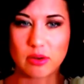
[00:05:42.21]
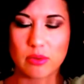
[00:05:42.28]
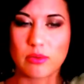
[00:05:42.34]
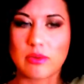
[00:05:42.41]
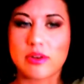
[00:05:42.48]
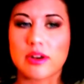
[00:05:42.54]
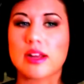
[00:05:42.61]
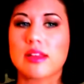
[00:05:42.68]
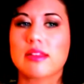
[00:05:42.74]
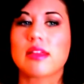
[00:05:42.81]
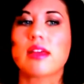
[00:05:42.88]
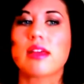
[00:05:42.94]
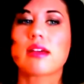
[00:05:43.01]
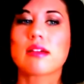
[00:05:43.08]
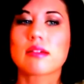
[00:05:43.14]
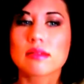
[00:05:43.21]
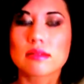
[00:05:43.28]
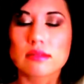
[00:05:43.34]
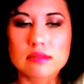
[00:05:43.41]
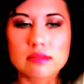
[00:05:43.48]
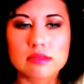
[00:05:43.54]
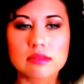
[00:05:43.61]
or anything.
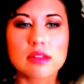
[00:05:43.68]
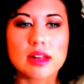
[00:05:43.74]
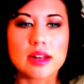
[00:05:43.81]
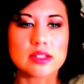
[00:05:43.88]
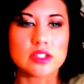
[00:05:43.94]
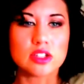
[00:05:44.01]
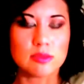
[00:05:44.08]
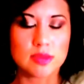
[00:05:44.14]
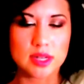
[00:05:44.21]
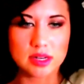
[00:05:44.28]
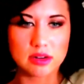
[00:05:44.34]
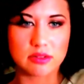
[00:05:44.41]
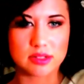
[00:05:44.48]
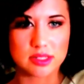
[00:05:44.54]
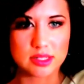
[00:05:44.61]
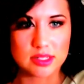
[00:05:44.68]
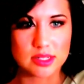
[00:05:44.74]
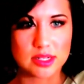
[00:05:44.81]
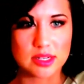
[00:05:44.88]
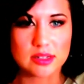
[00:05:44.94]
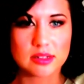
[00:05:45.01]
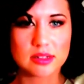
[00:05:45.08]
And it's humidity resistant.